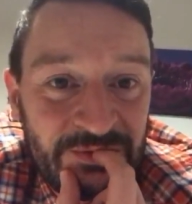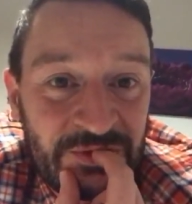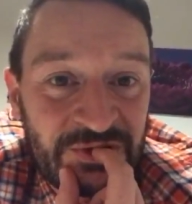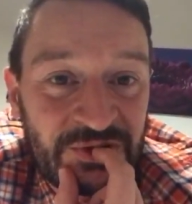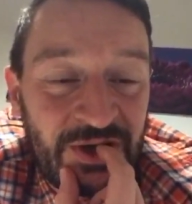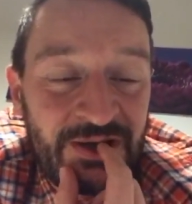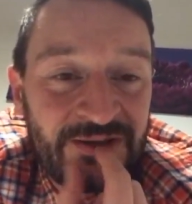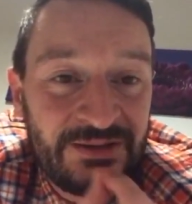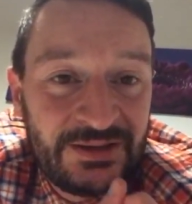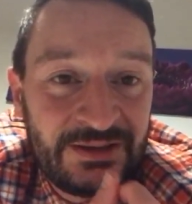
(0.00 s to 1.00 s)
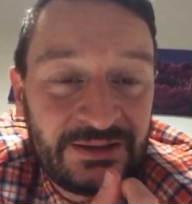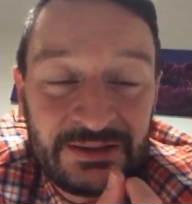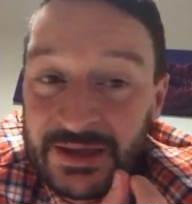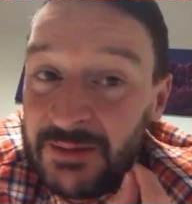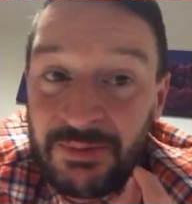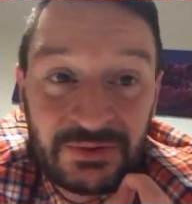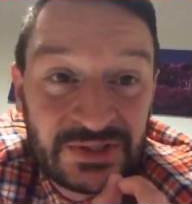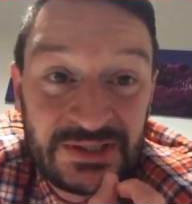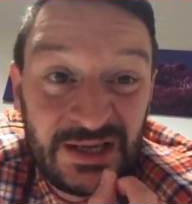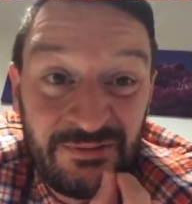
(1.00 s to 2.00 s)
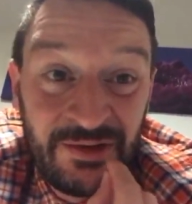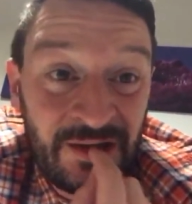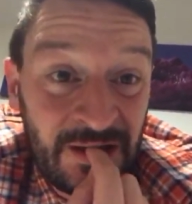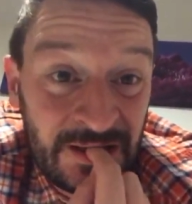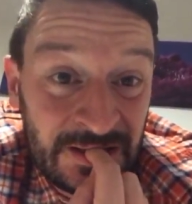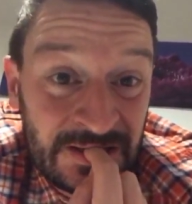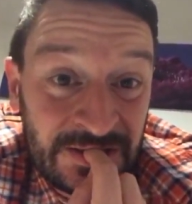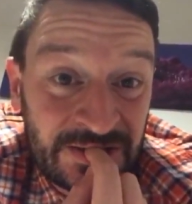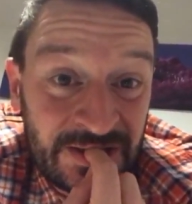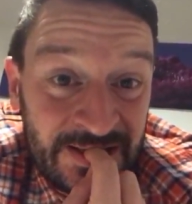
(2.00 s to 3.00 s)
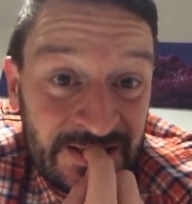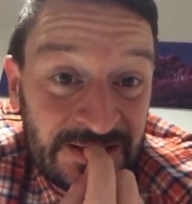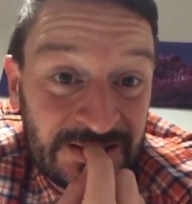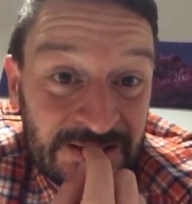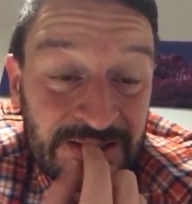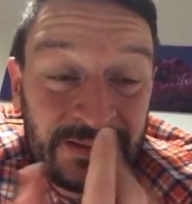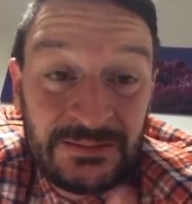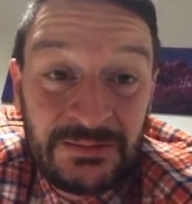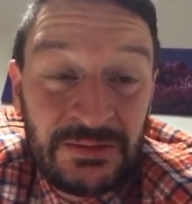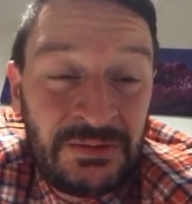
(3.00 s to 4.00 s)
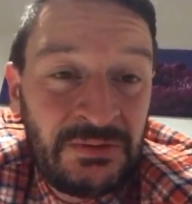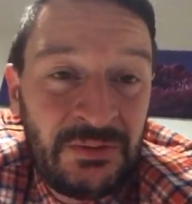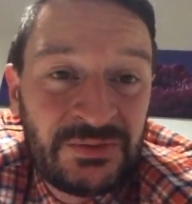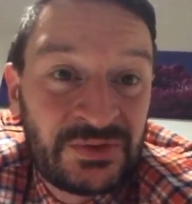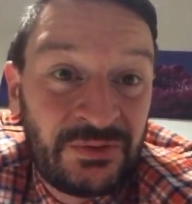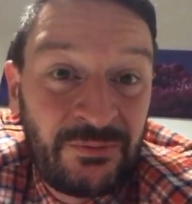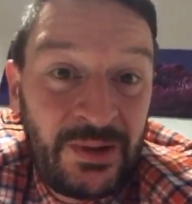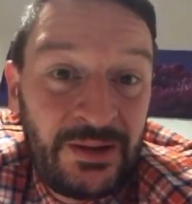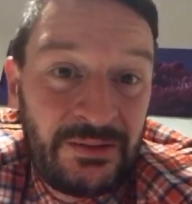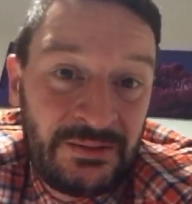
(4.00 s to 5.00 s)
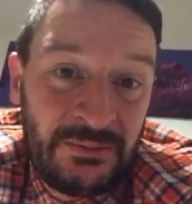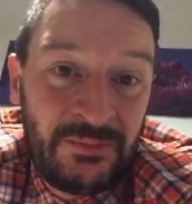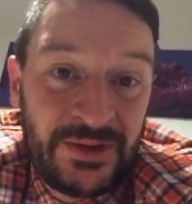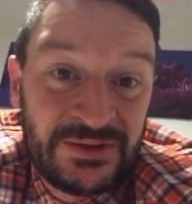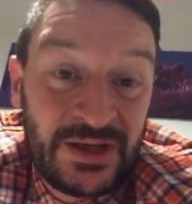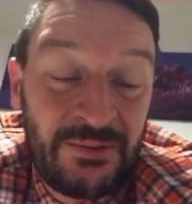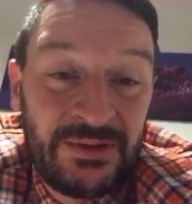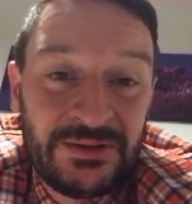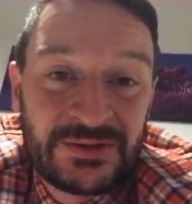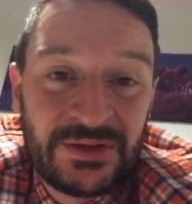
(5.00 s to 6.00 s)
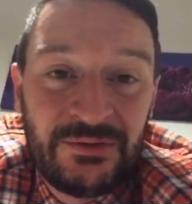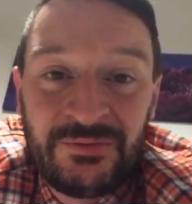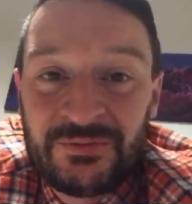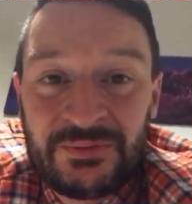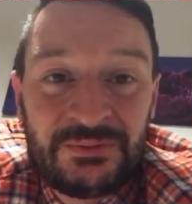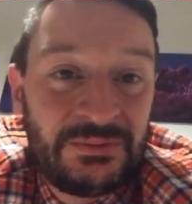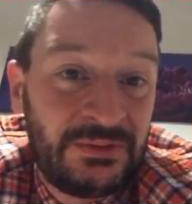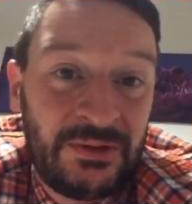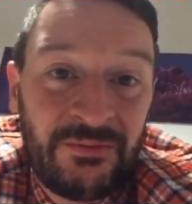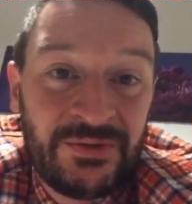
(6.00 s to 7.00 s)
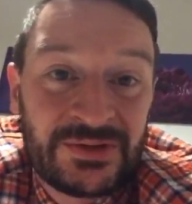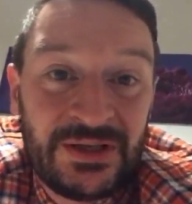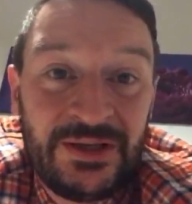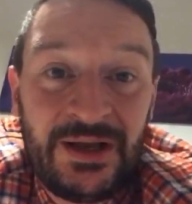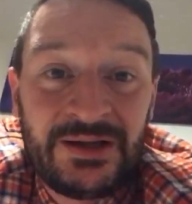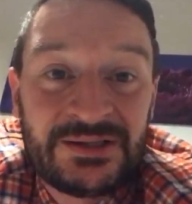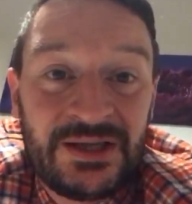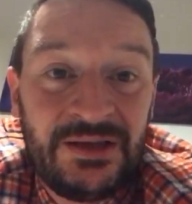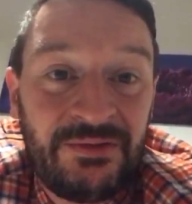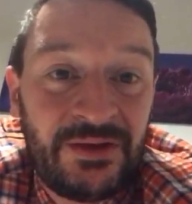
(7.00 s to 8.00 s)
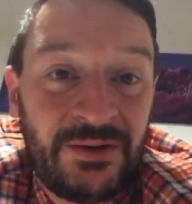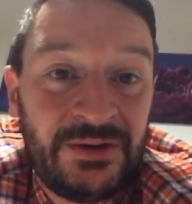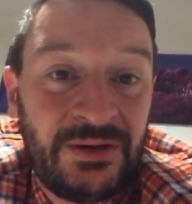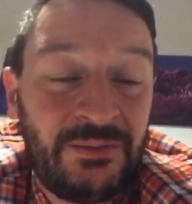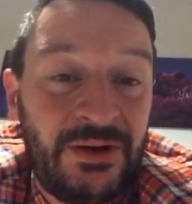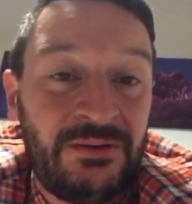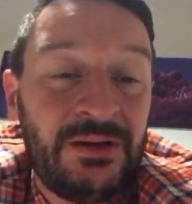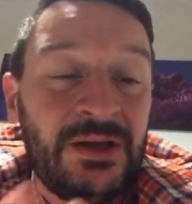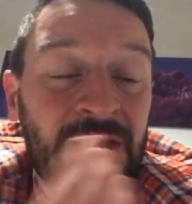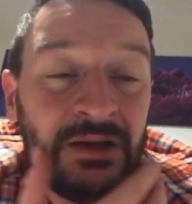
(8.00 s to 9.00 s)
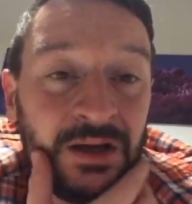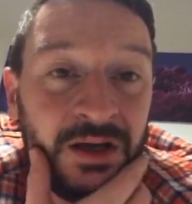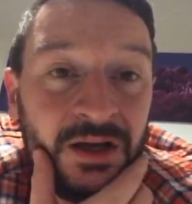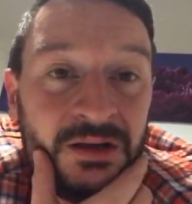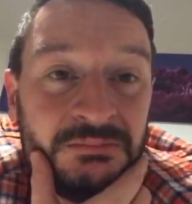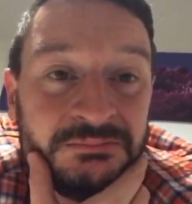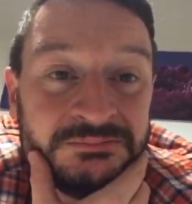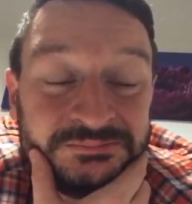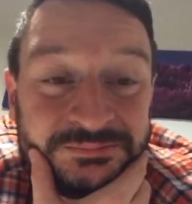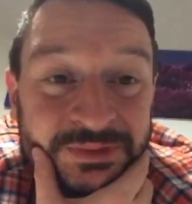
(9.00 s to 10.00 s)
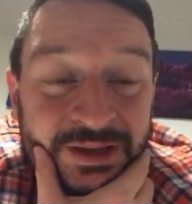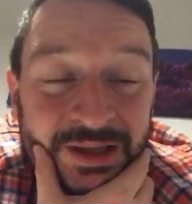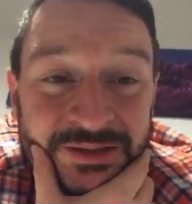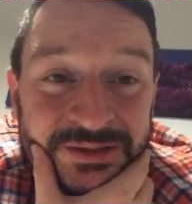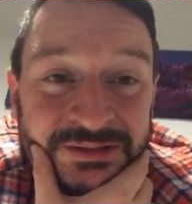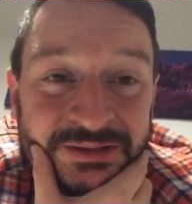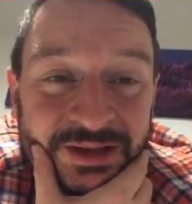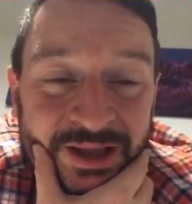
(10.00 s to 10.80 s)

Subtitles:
Just trying to keep positive. Just say, look, you was unaware of what he's doing and stuff, obviously. Hi Stephen, hope you're doing well. It's,